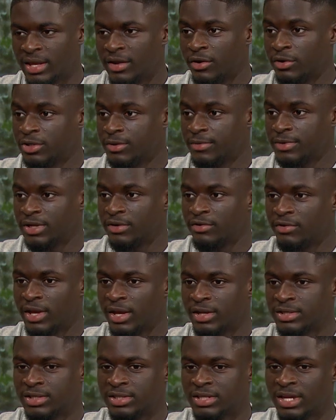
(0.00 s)
Yeah, 100%
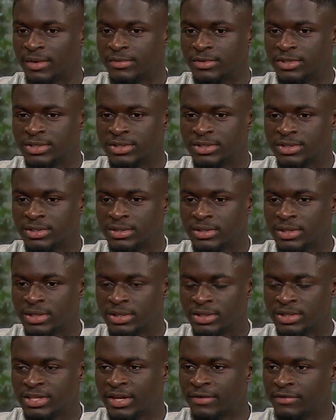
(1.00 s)
reaction times. Just
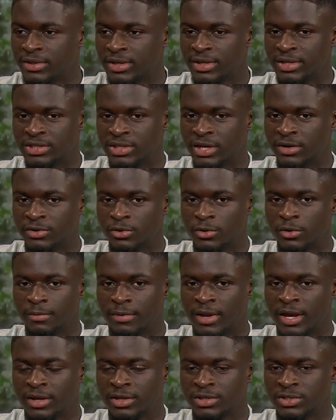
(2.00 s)
everything in general, the whole
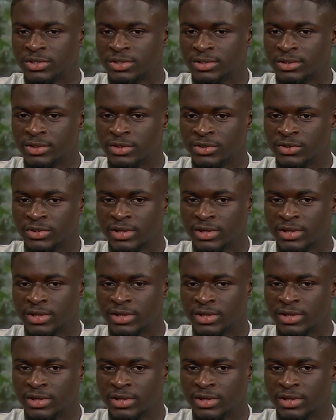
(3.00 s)
package, just